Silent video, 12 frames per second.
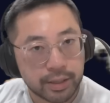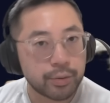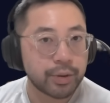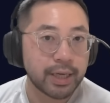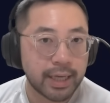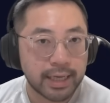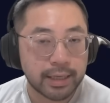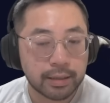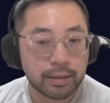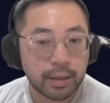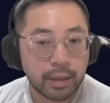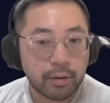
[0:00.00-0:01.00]
like New Kid
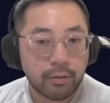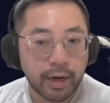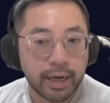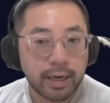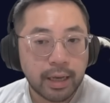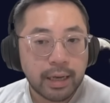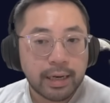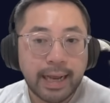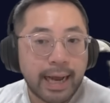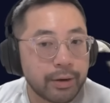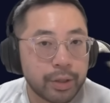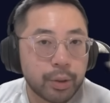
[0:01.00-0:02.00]
Aiden, right?
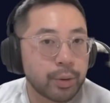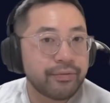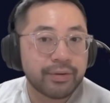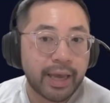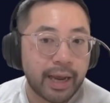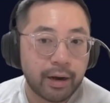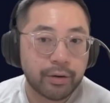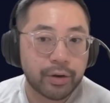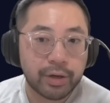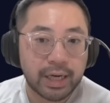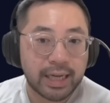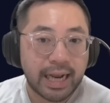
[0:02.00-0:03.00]
Now you don't even care.
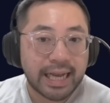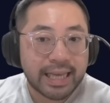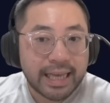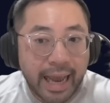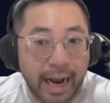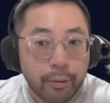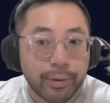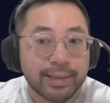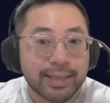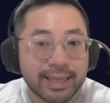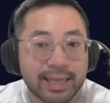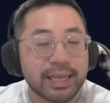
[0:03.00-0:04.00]
You're going to get a
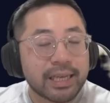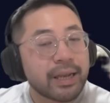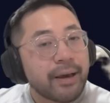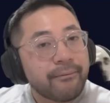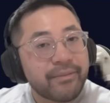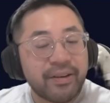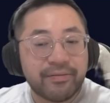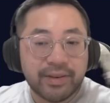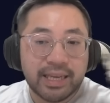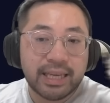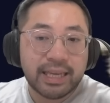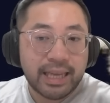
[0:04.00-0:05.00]
guaranteed
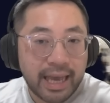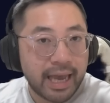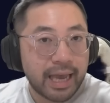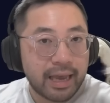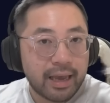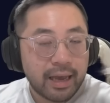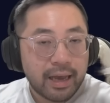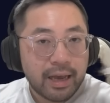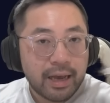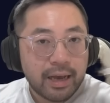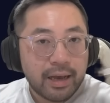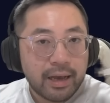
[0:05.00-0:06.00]
15k
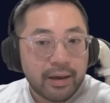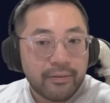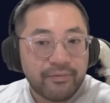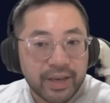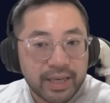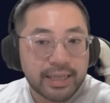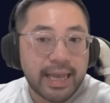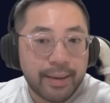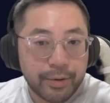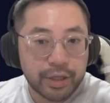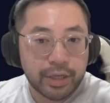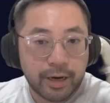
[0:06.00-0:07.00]
fixed
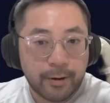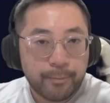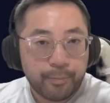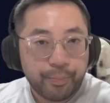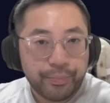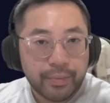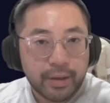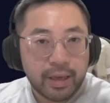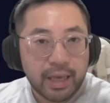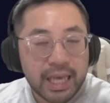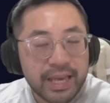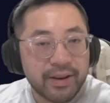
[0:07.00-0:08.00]
damage there,
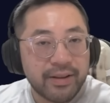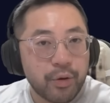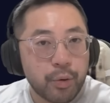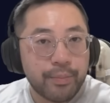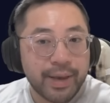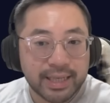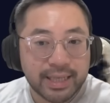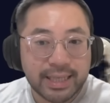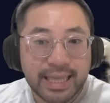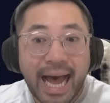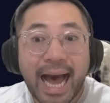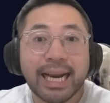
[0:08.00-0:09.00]
even if you miss.
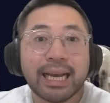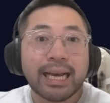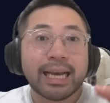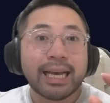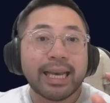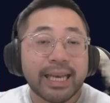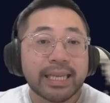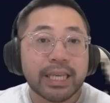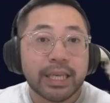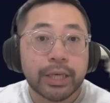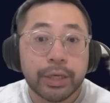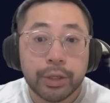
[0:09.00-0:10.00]
That
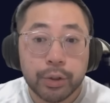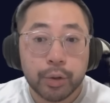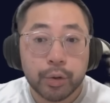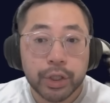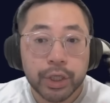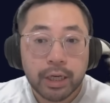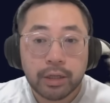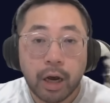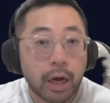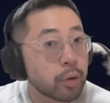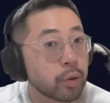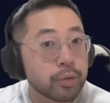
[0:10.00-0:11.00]
is huge.
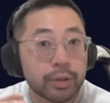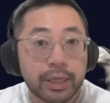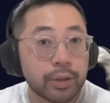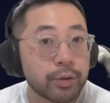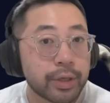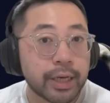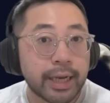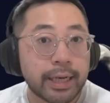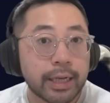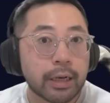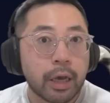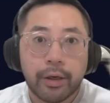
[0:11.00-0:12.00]
Not only New Kid
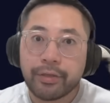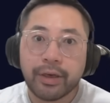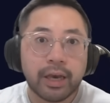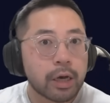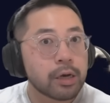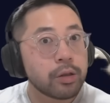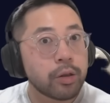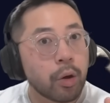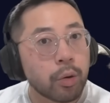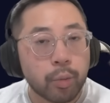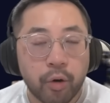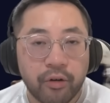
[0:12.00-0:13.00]
Aiden, think
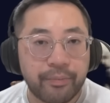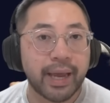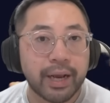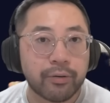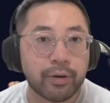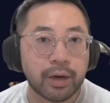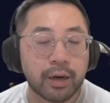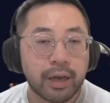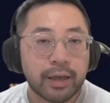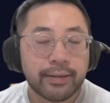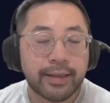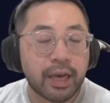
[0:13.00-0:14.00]
Lone Wolf Payra.
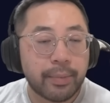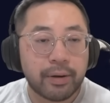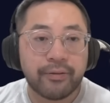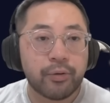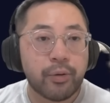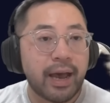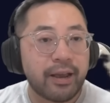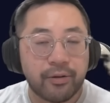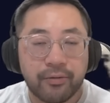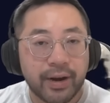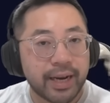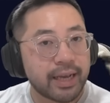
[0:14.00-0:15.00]
Think about if
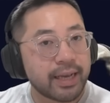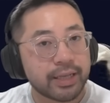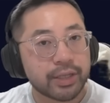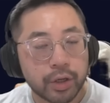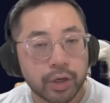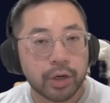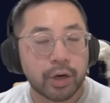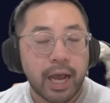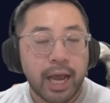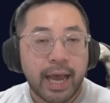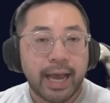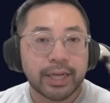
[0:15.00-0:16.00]
you're fighting against her
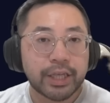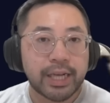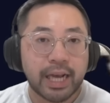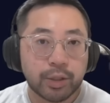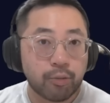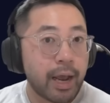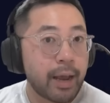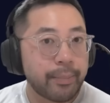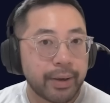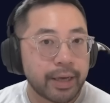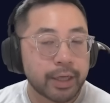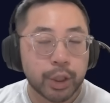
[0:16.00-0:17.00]
and she has
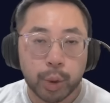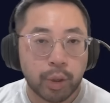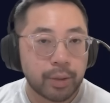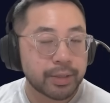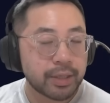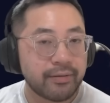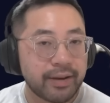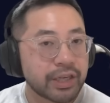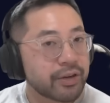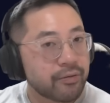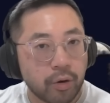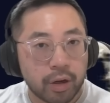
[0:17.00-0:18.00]
Rampage, 20%
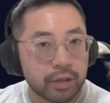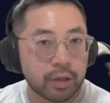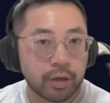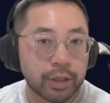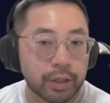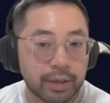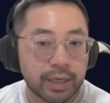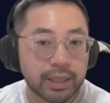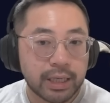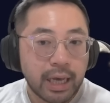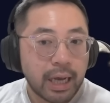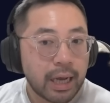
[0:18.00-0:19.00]
evasion for all the dark
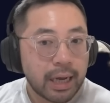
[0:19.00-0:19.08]
units.